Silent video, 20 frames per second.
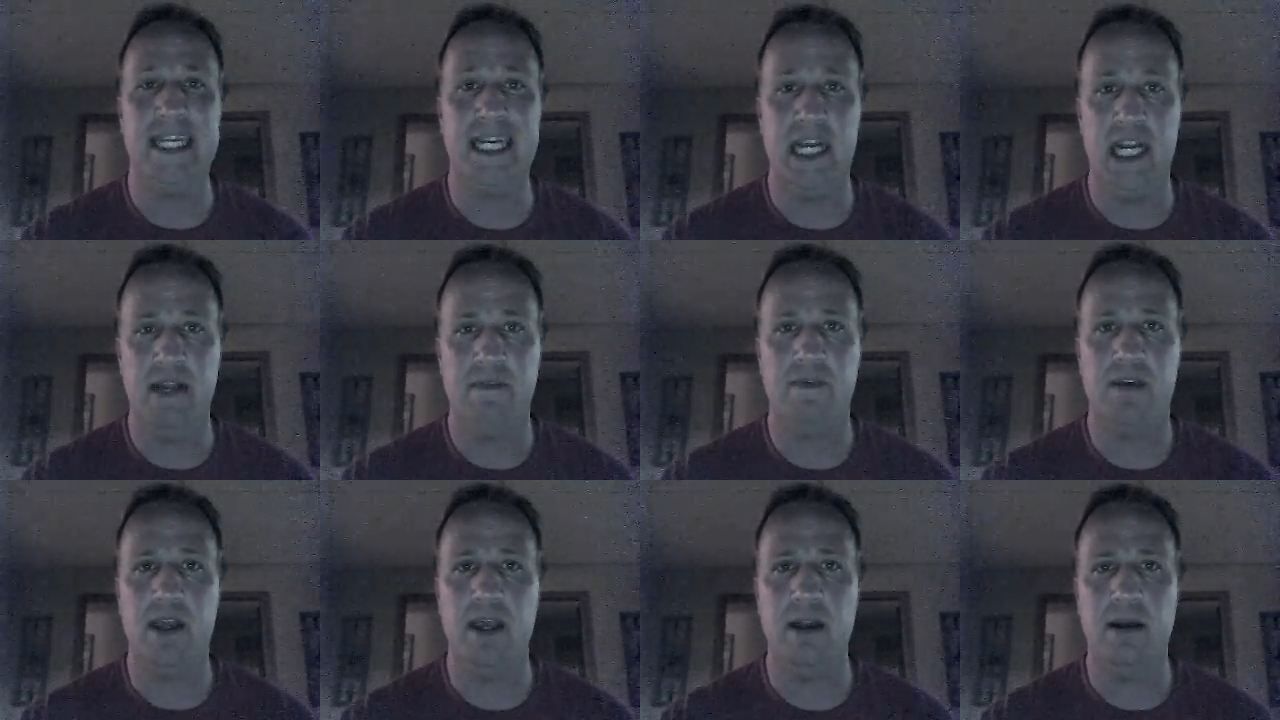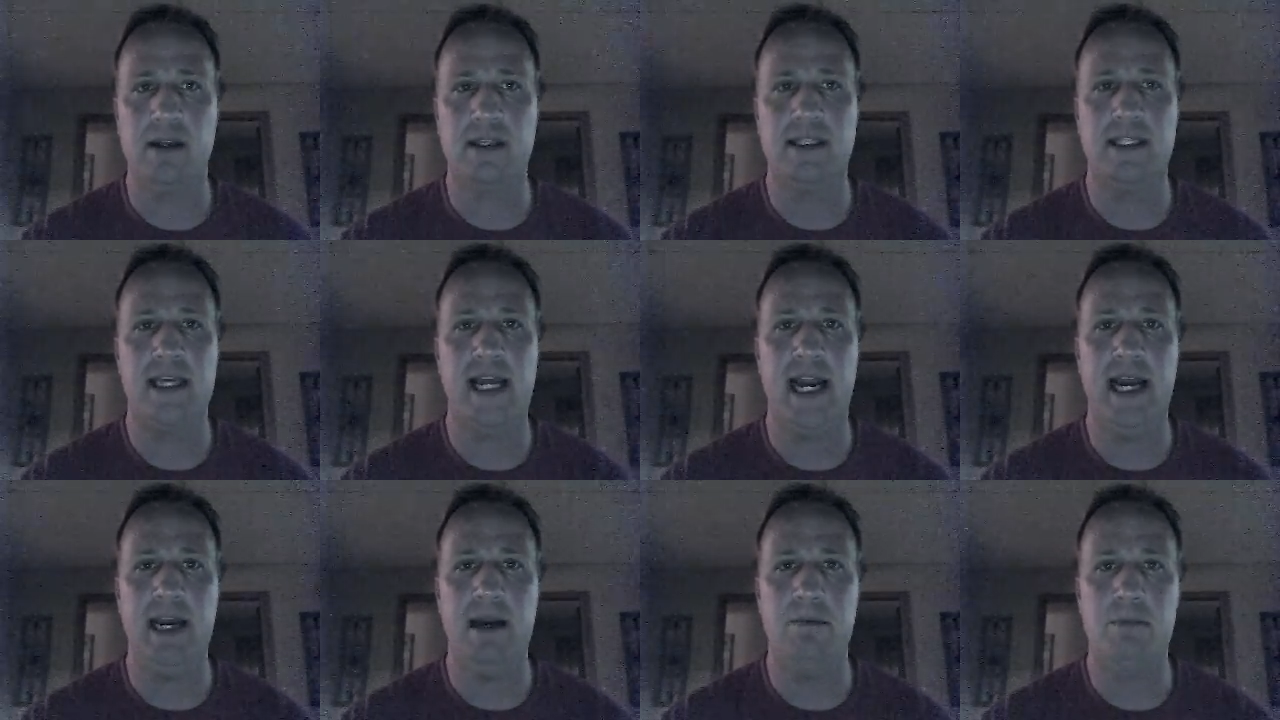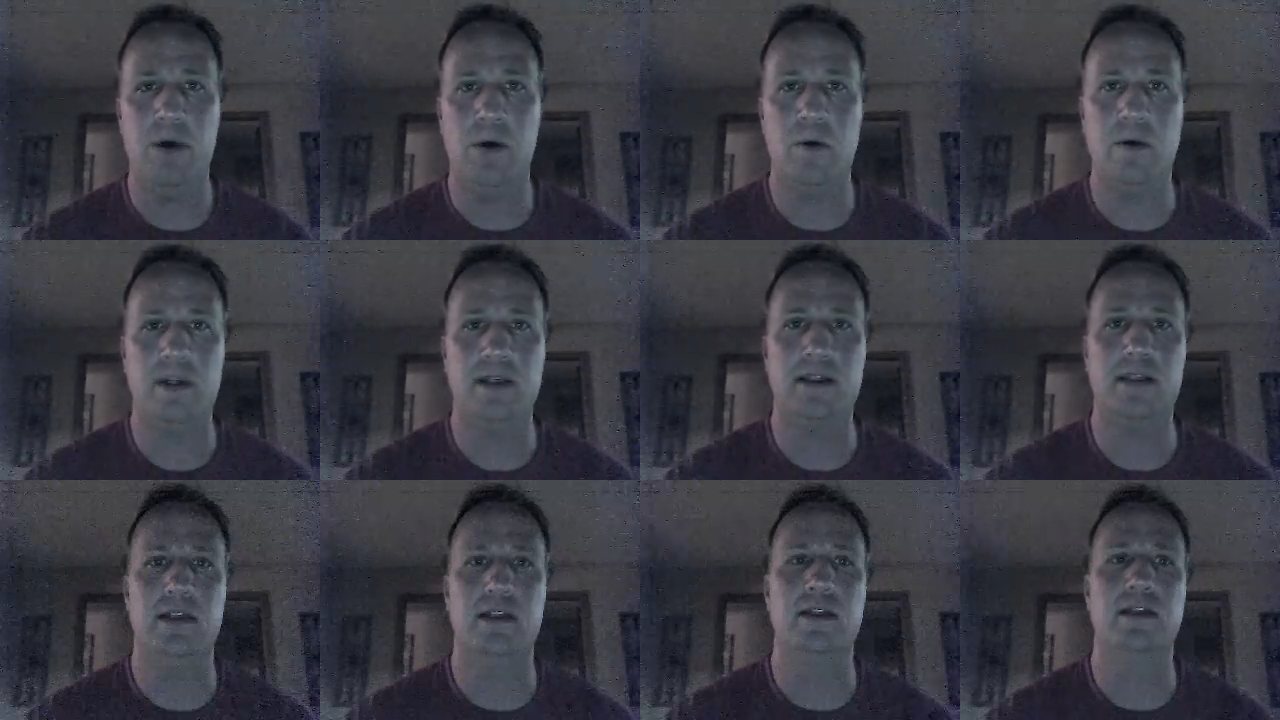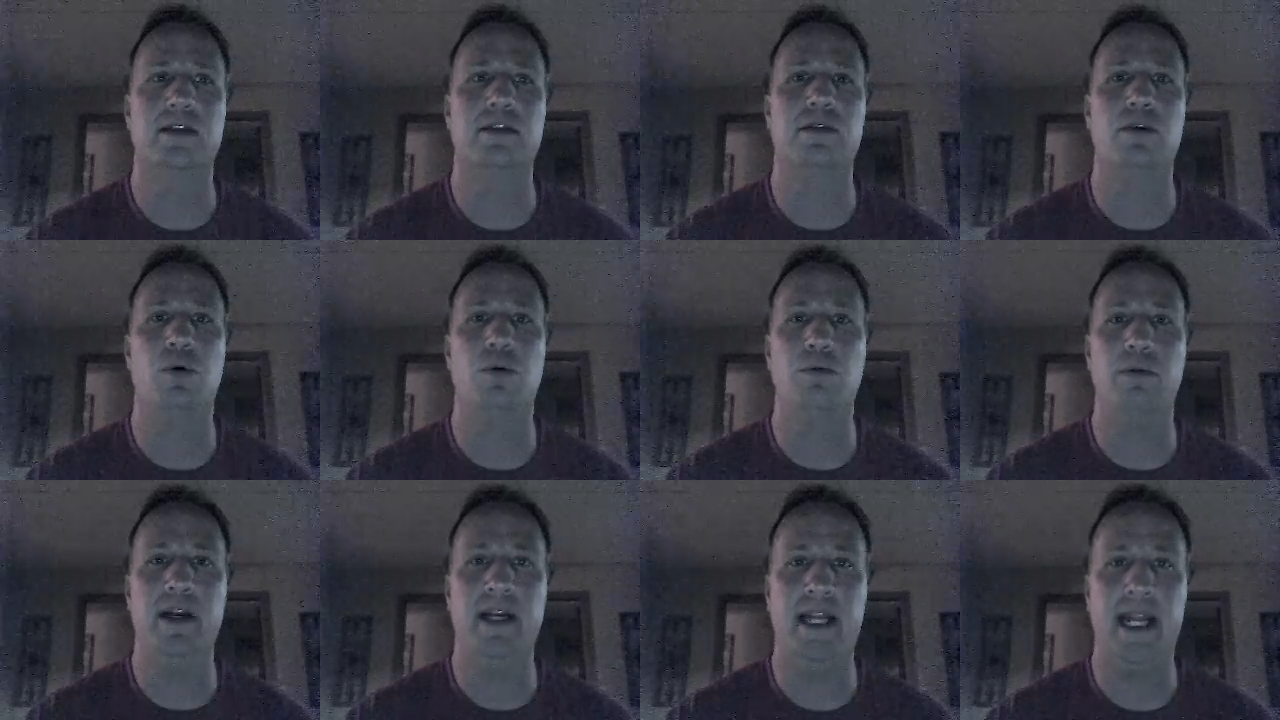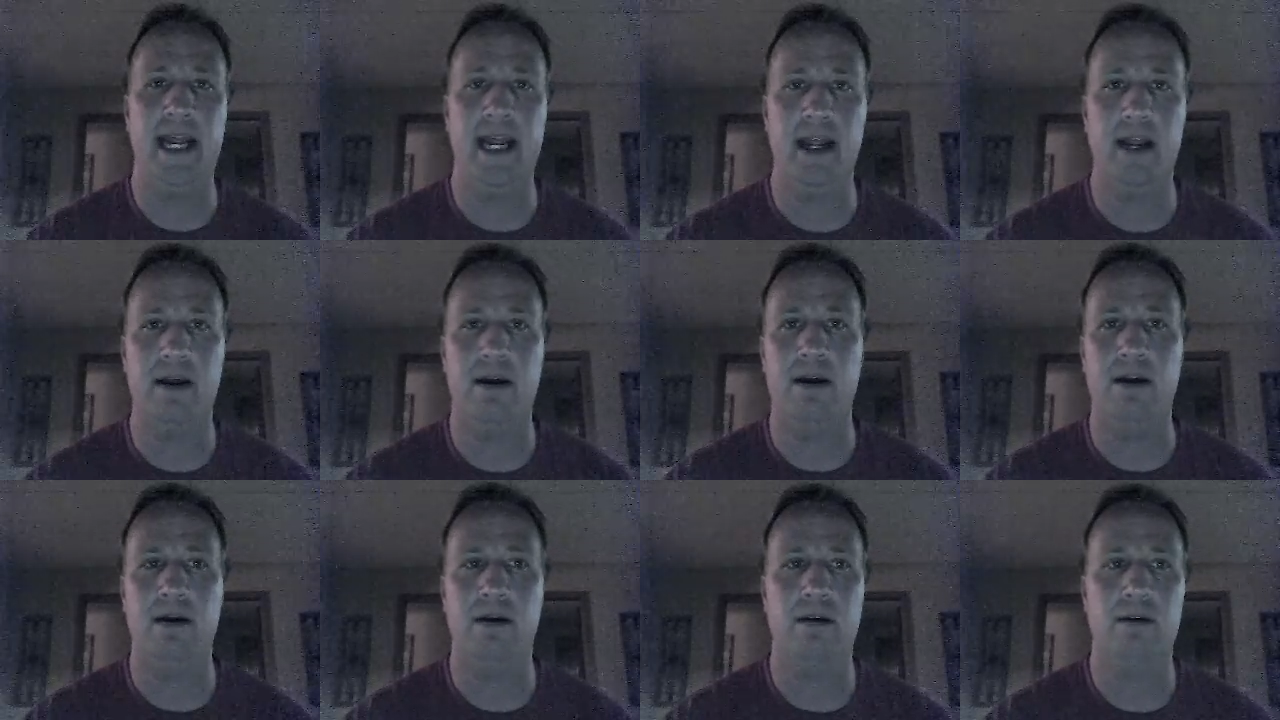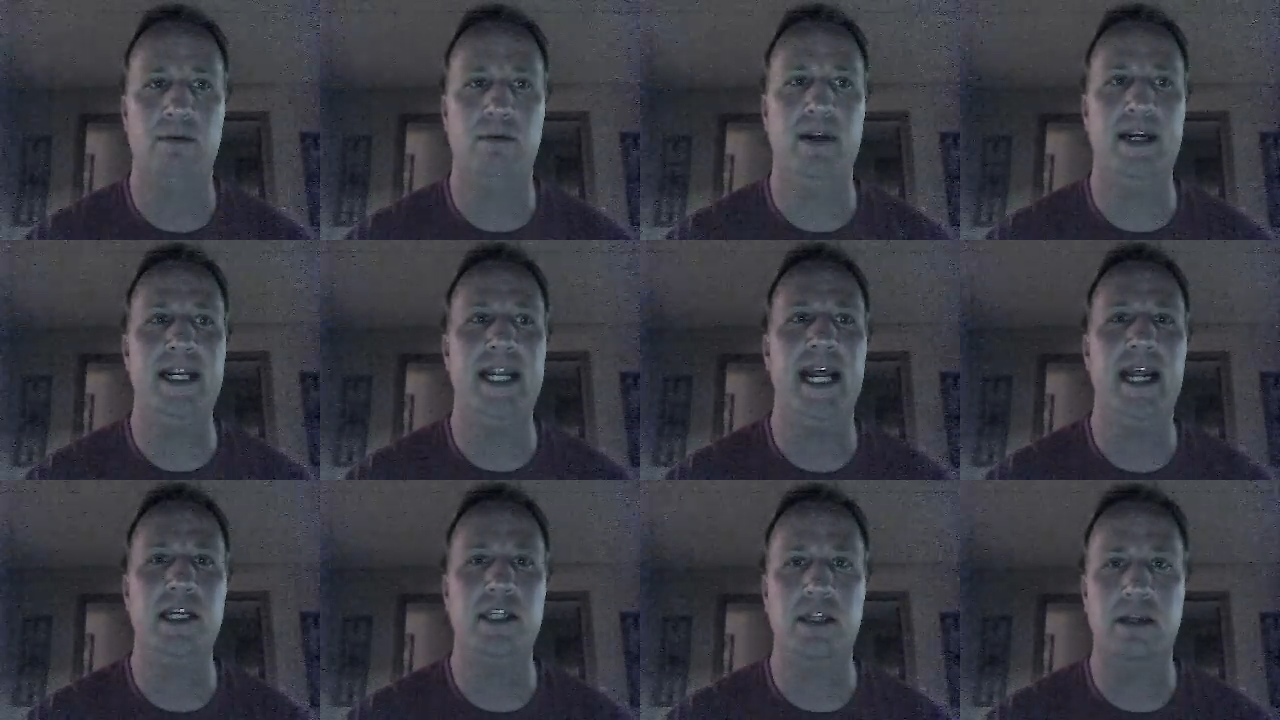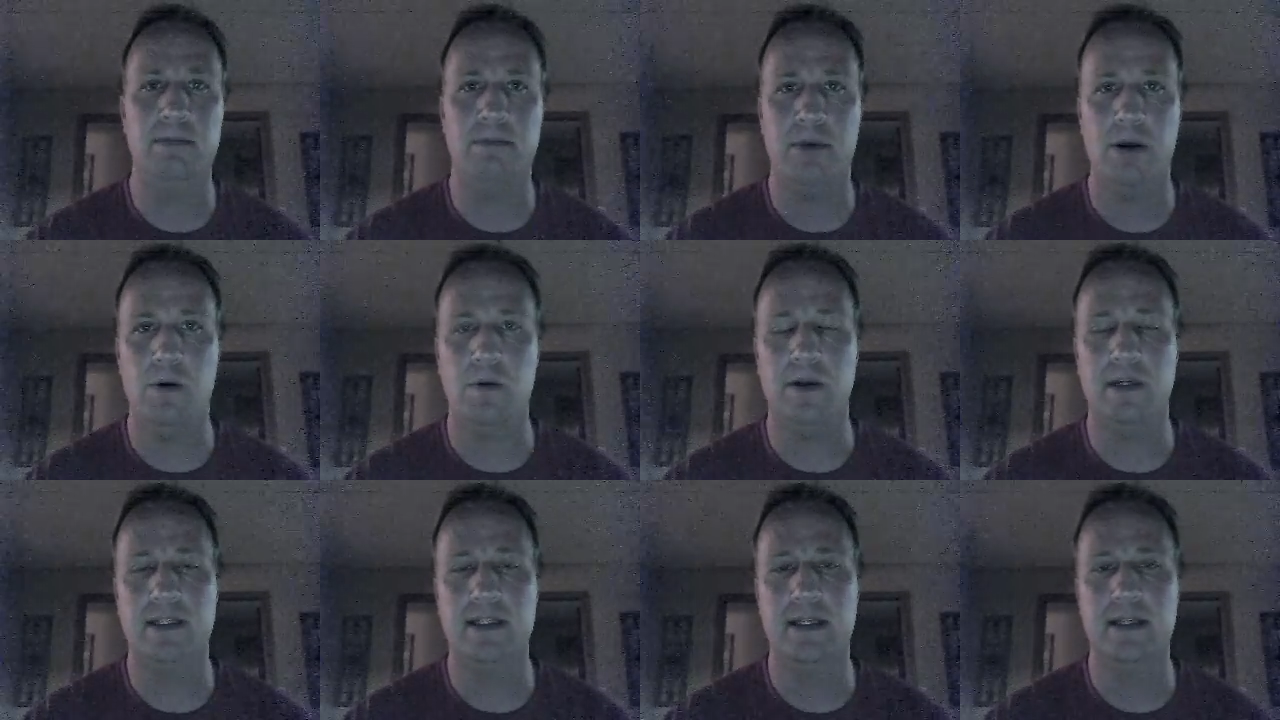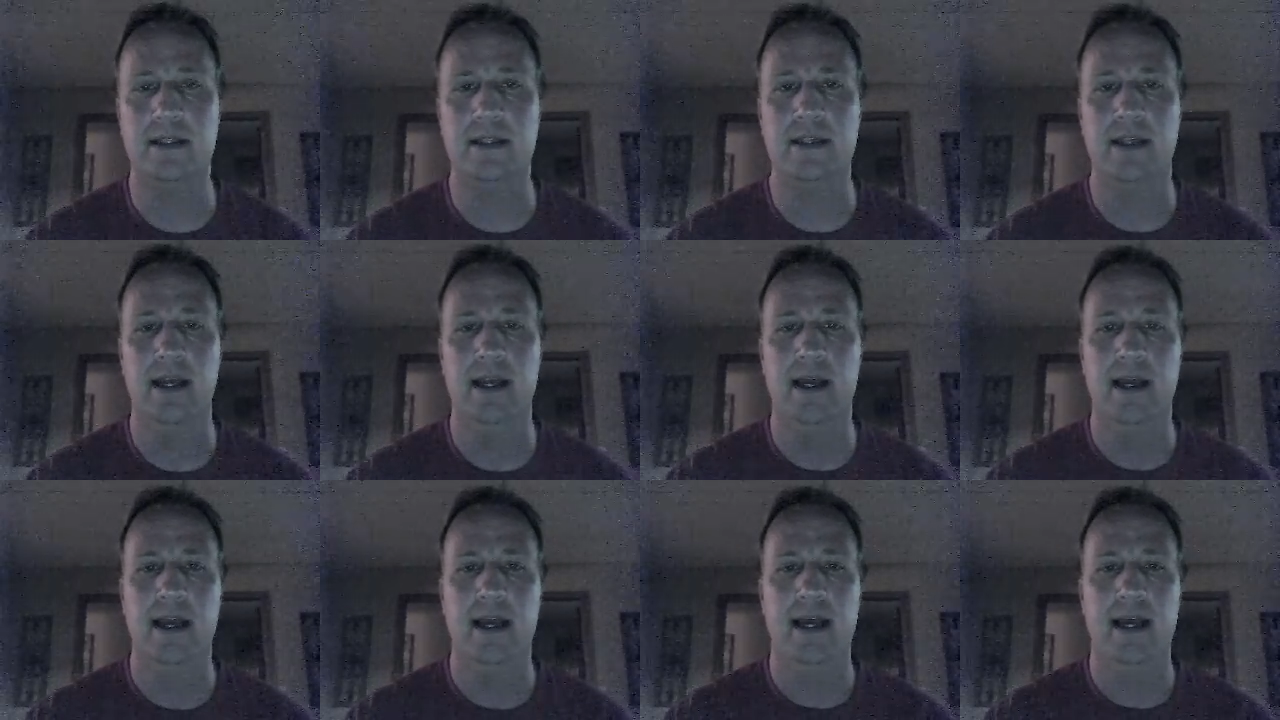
significant signing bonuses or retention bonuses.